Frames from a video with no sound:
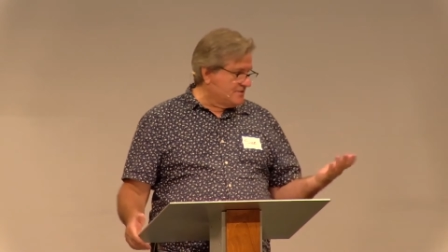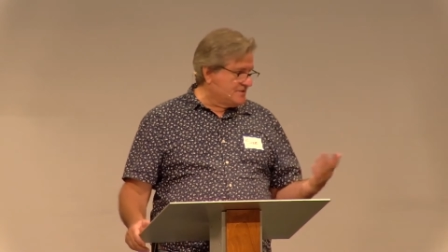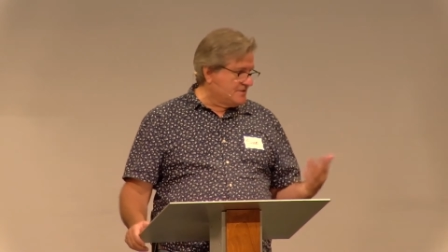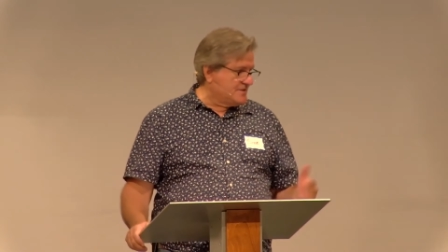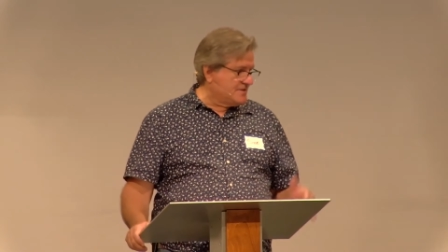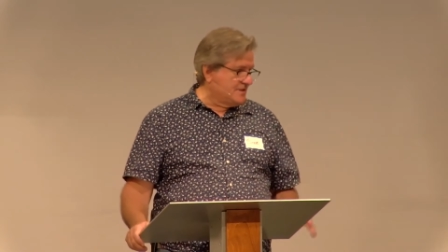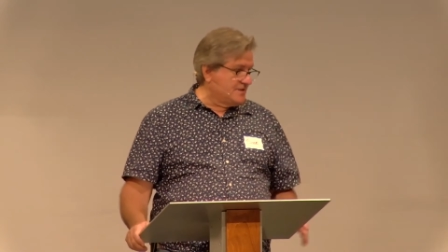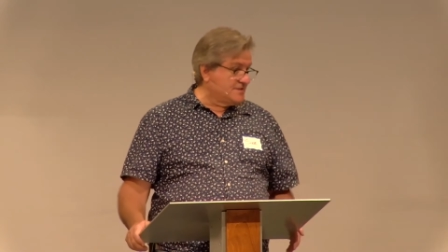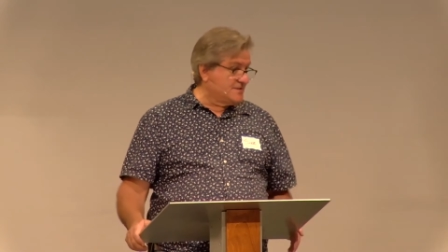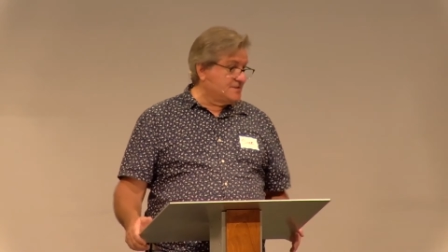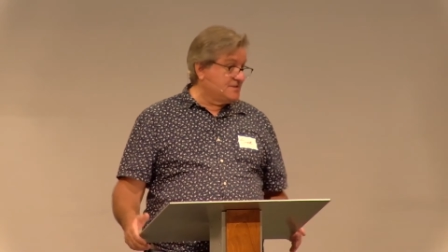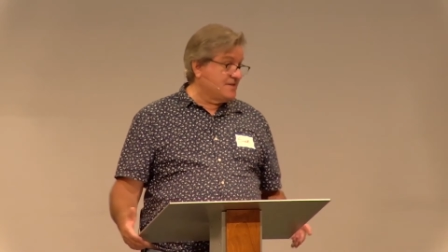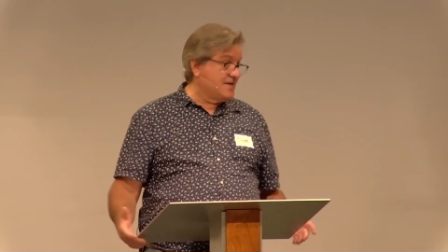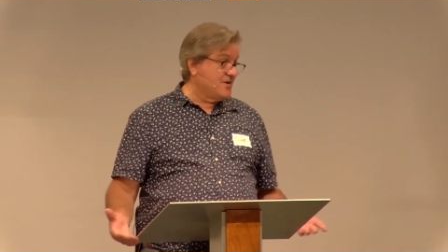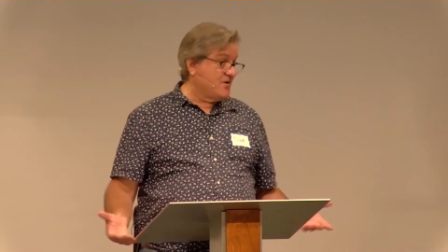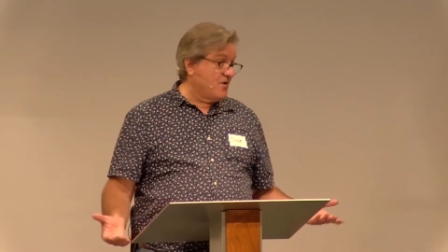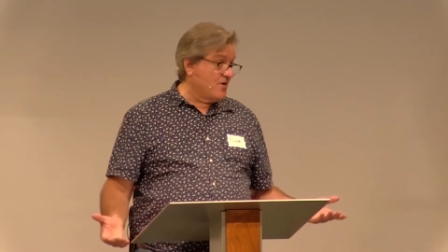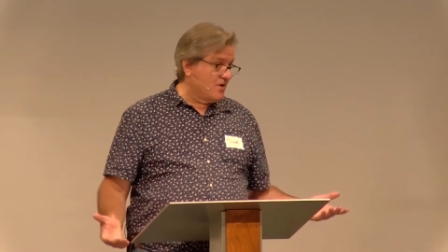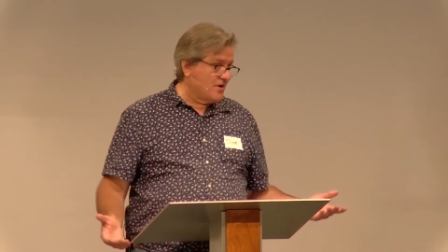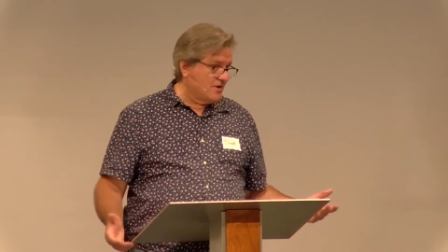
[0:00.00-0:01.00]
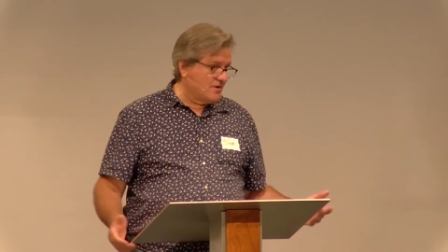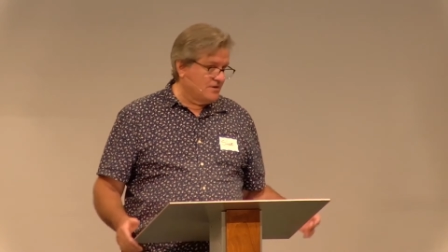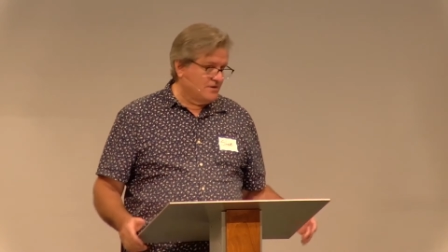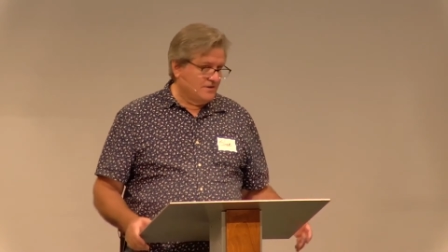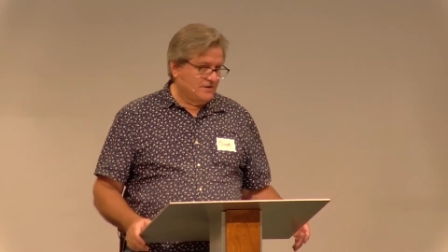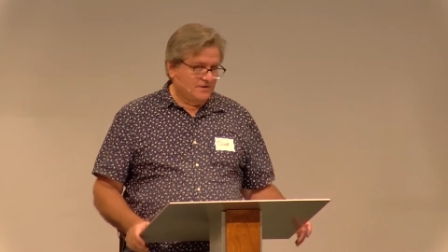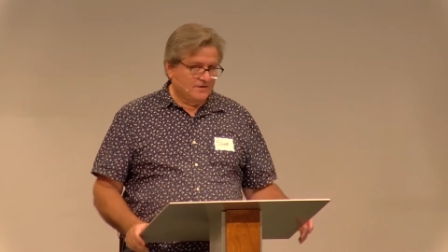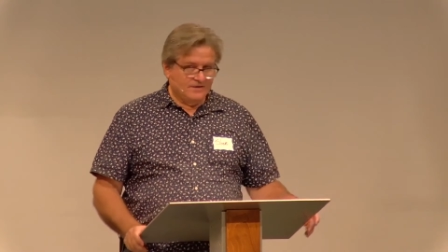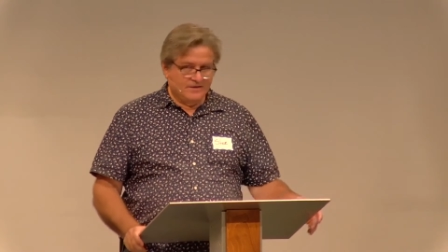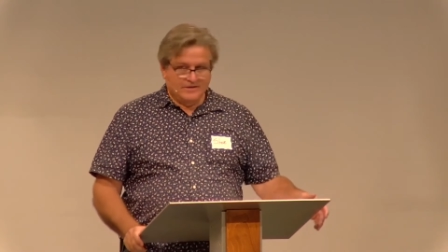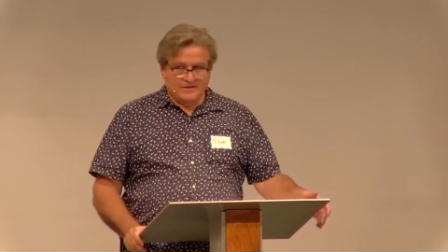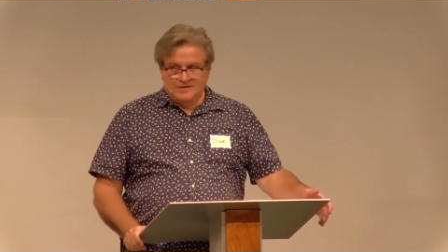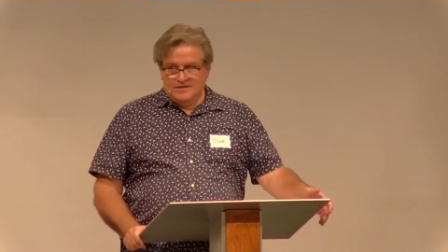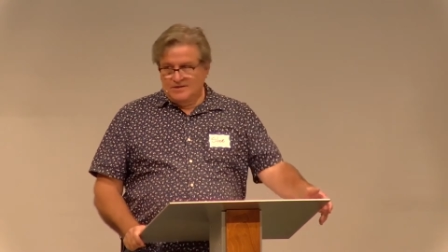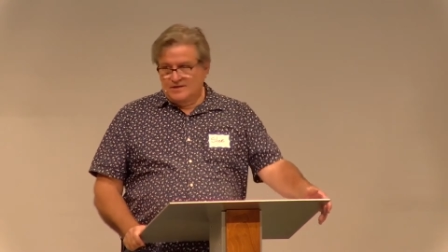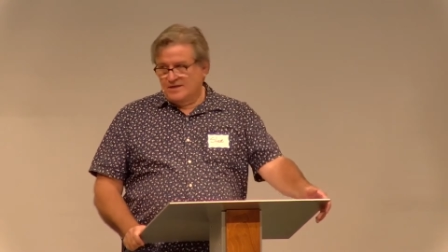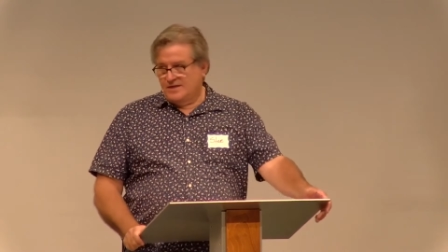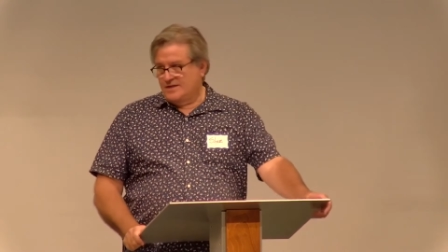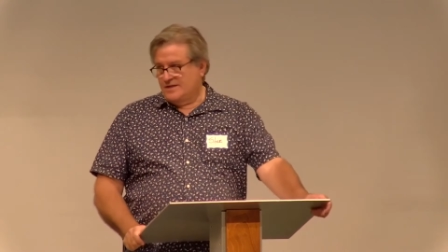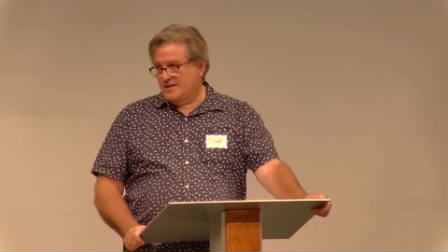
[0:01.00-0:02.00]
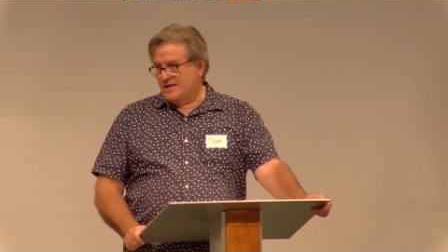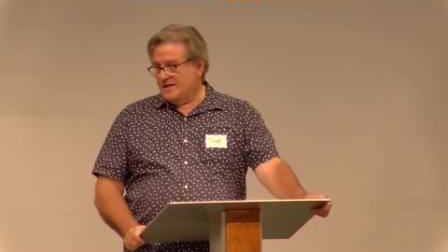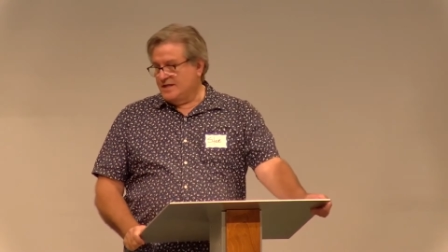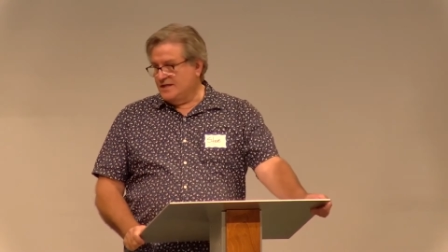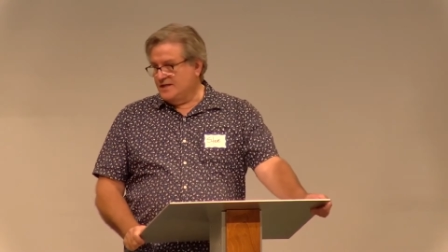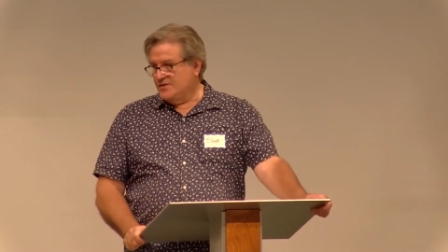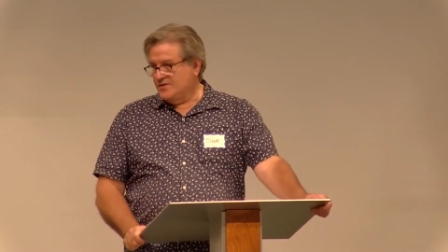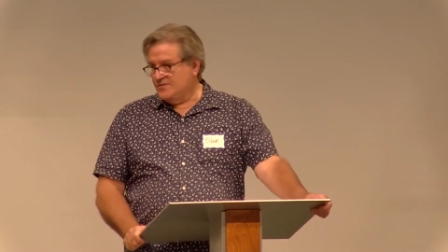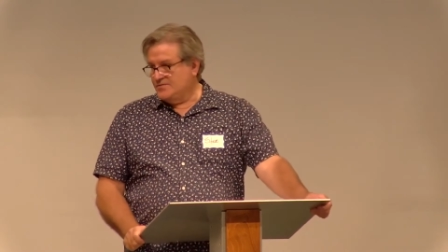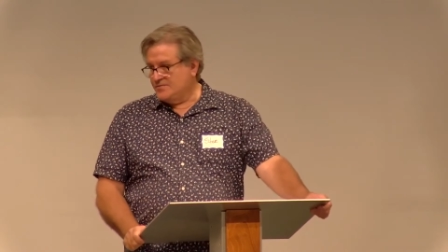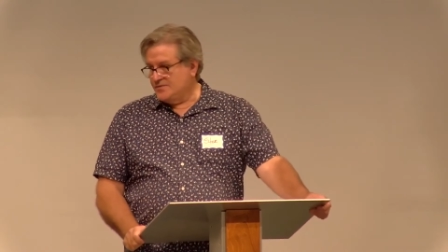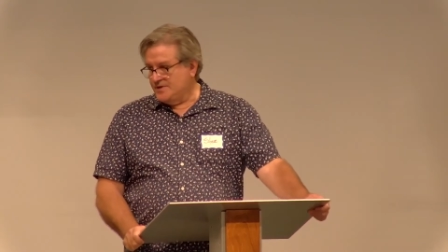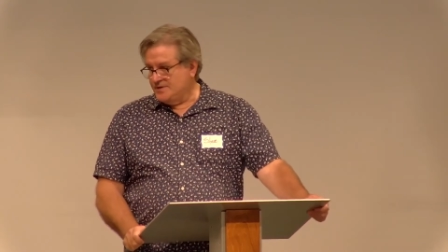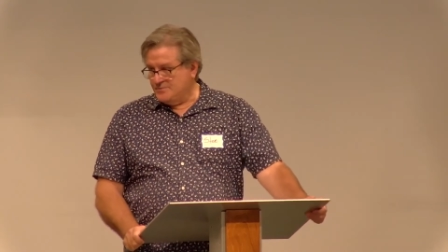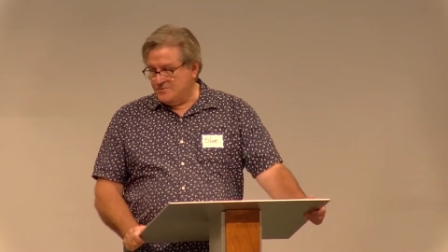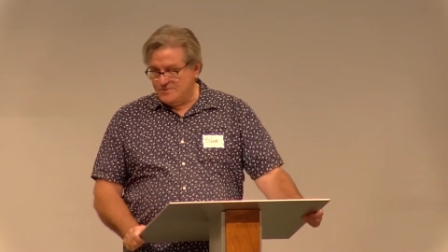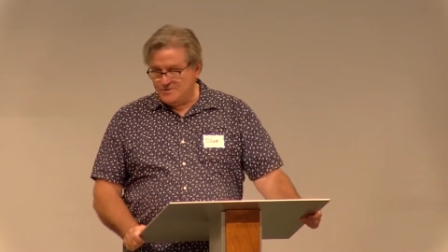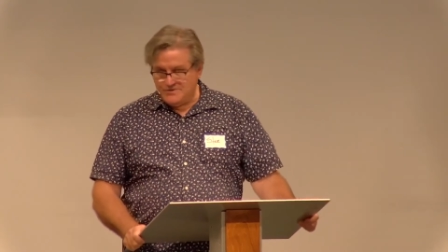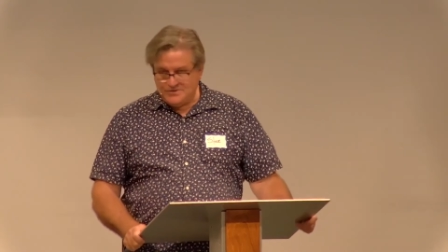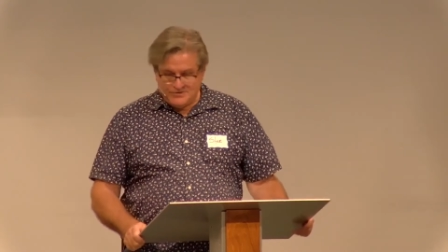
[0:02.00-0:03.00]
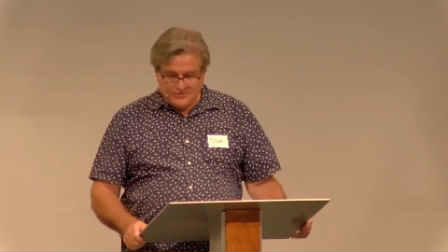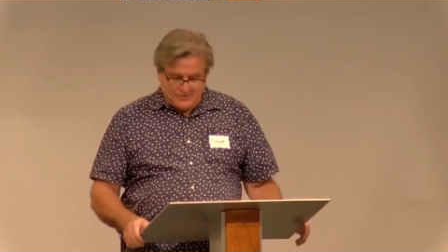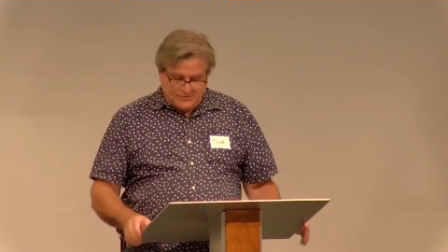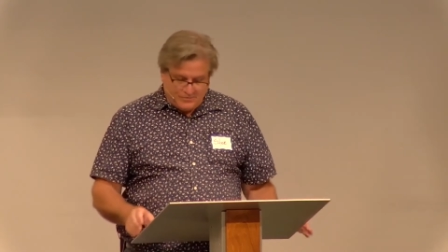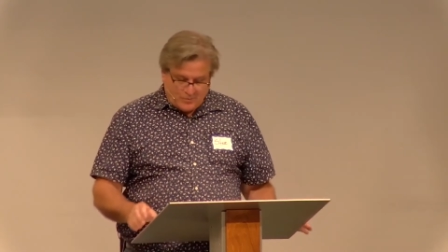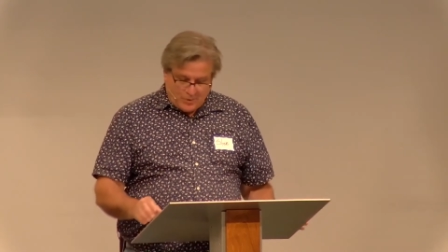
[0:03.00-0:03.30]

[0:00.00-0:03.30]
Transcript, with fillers: it tells us things as they are, uh, like any good friend would do.